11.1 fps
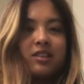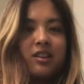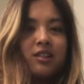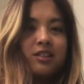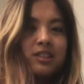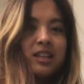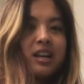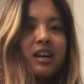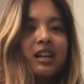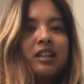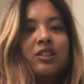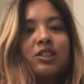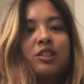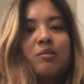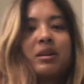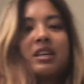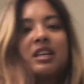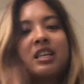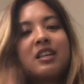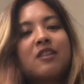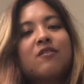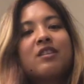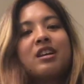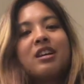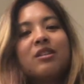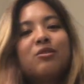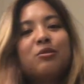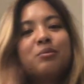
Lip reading: the other side just to make it even.